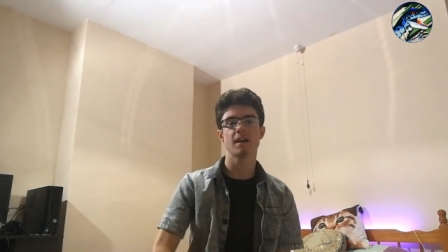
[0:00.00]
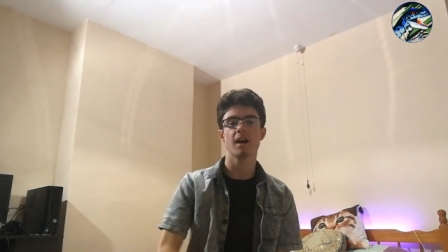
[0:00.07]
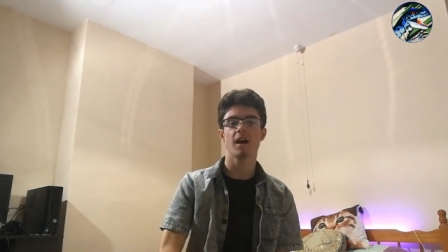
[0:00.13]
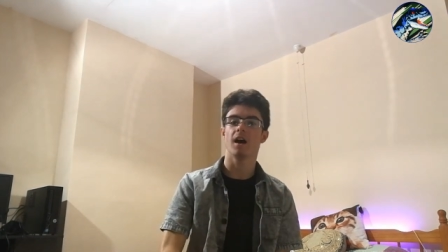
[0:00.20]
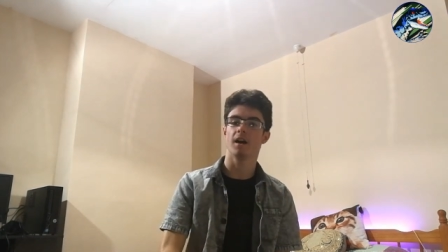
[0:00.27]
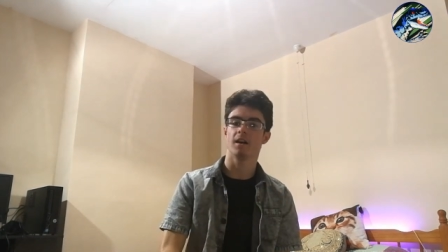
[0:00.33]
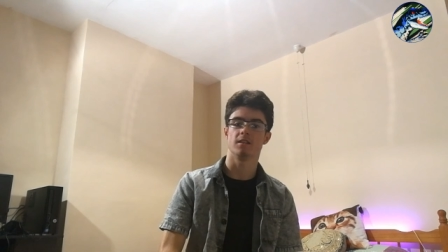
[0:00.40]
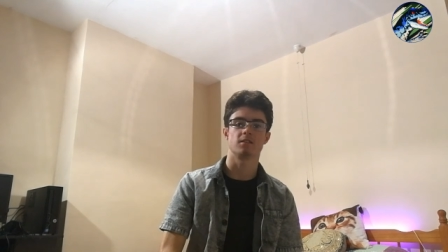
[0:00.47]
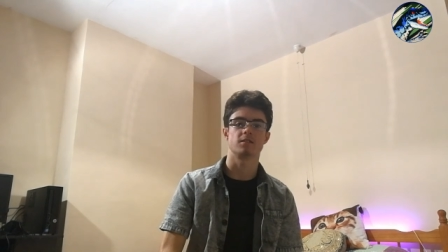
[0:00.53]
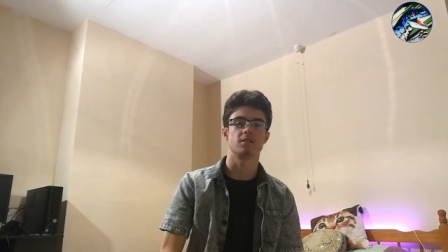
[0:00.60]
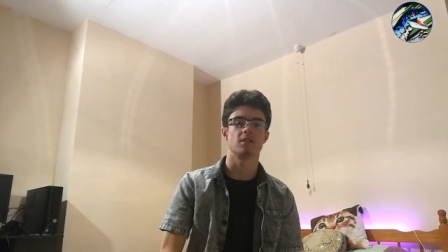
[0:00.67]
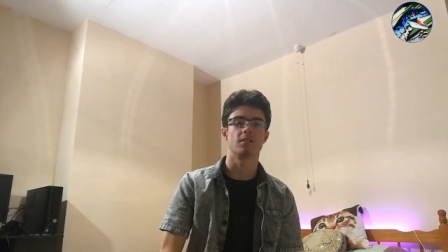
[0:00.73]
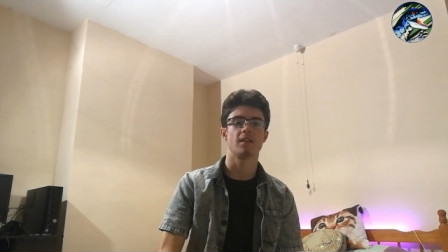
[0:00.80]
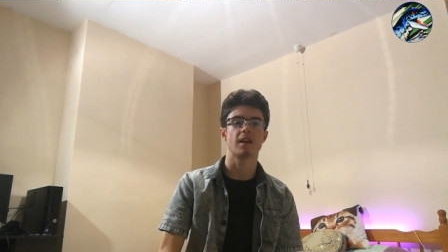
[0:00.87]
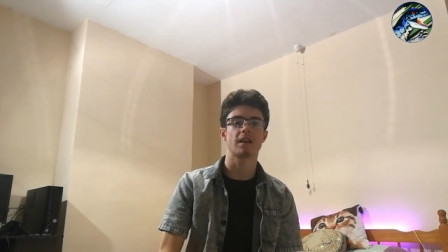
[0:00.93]
and until
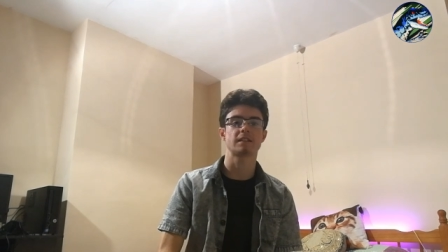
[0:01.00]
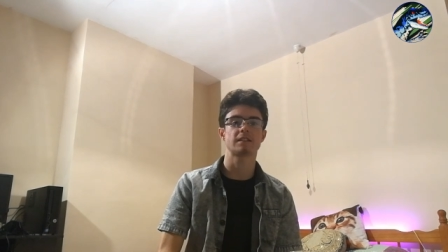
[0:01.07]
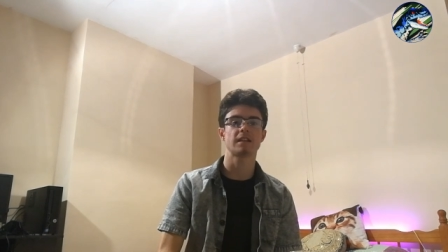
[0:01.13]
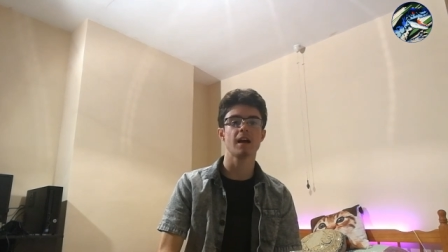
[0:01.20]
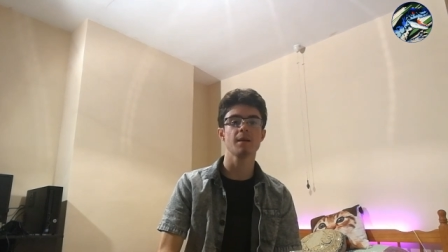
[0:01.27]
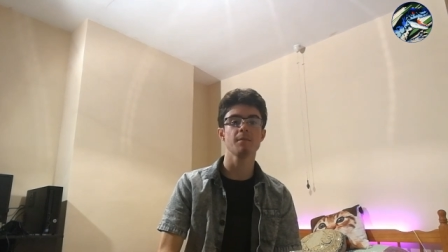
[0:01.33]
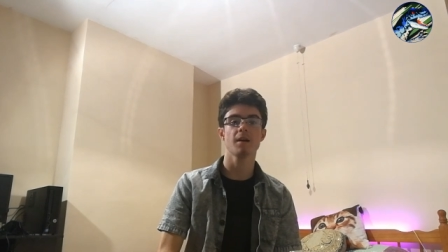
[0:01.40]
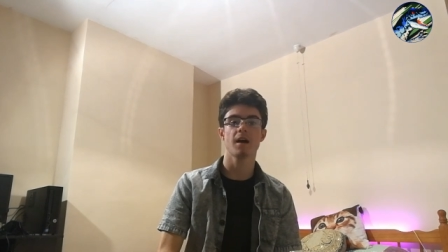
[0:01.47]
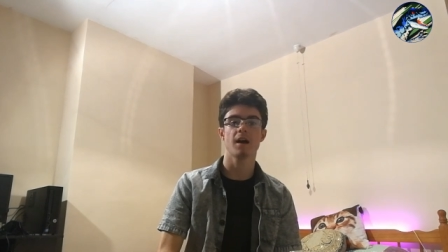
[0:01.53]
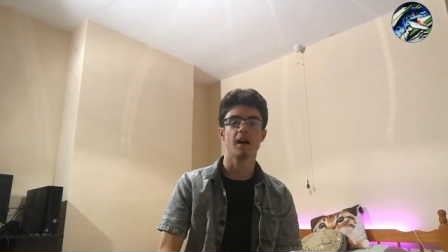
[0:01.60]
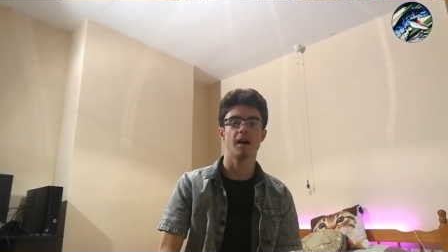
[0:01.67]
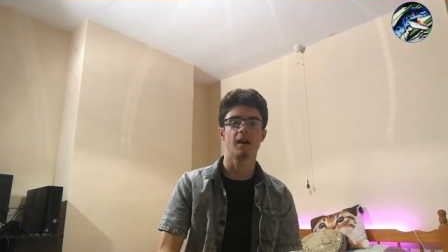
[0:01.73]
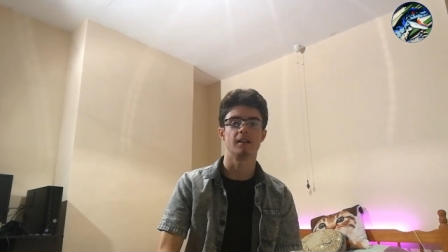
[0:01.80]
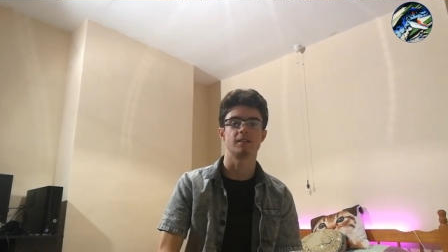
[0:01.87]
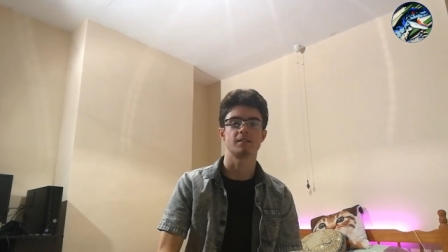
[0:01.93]
next time,
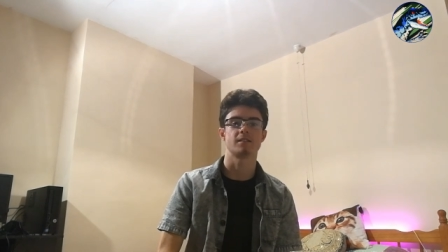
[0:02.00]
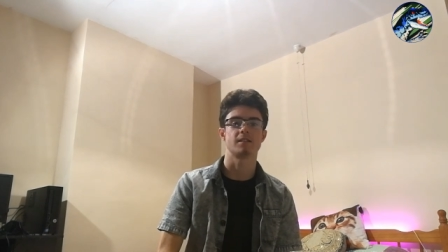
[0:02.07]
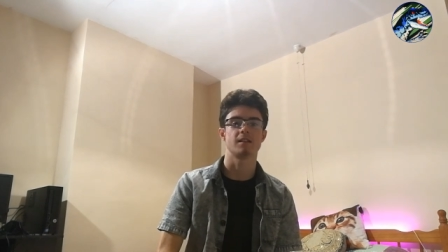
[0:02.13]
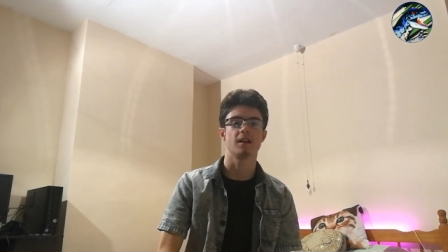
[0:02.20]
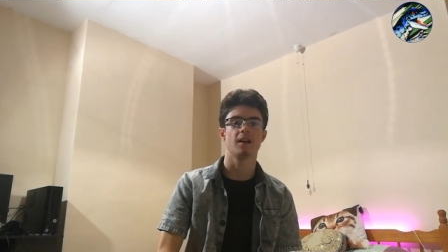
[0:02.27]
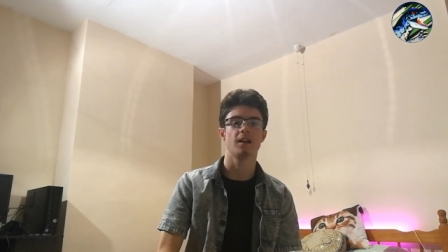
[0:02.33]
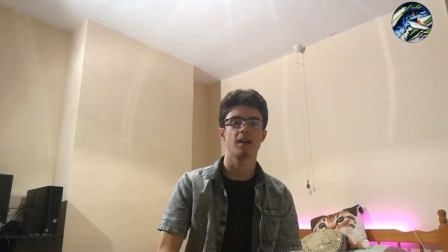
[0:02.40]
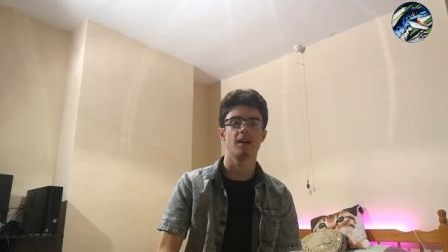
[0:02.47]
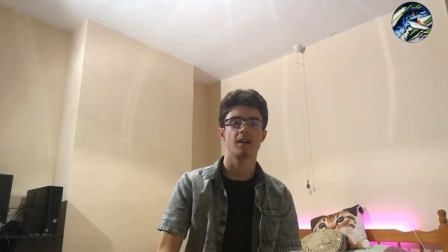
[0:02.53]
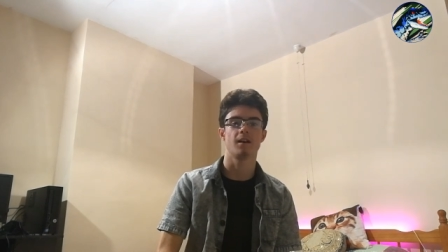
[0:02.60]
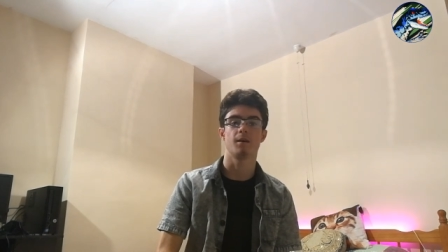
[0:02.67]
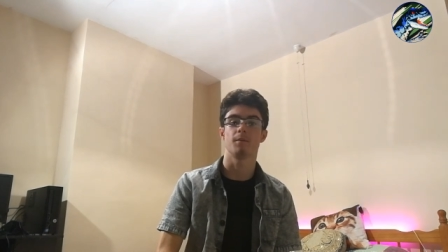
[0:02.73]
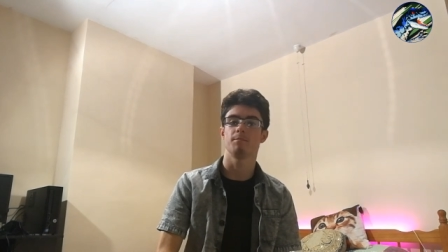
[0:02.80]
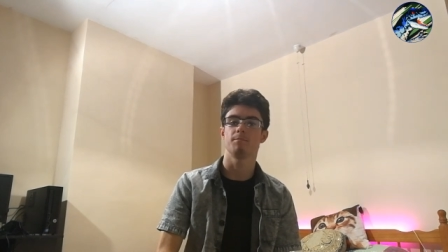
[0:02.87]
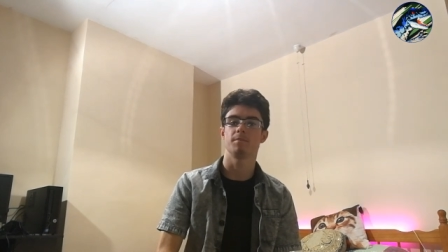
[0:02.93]
I'll see you later.
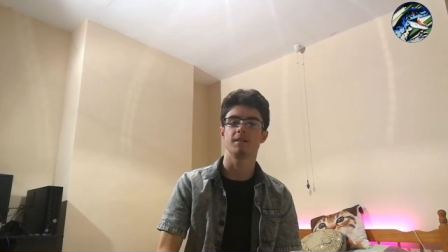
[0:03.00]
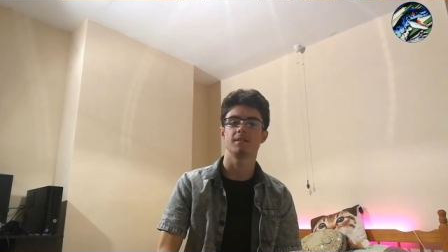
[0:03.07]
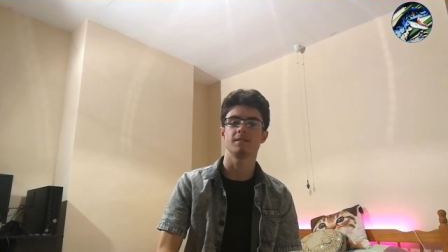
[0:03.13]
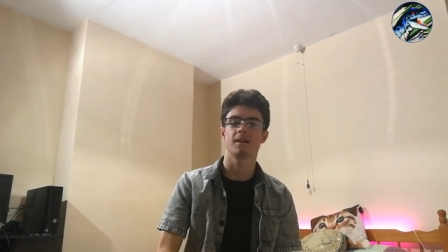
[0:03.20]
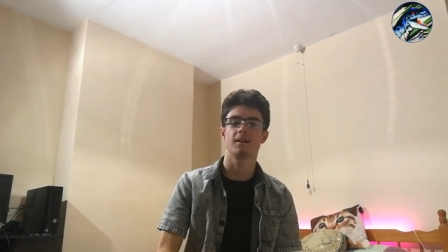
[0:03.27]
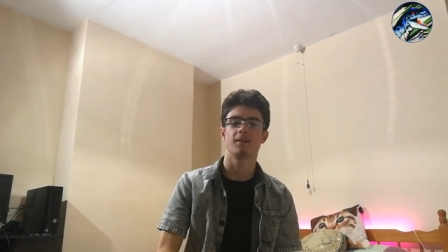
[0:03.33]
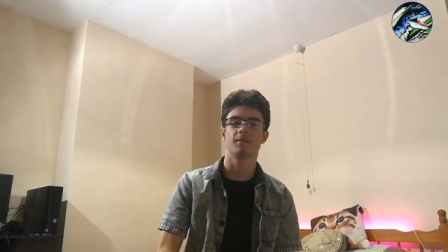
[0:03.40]
Peace out.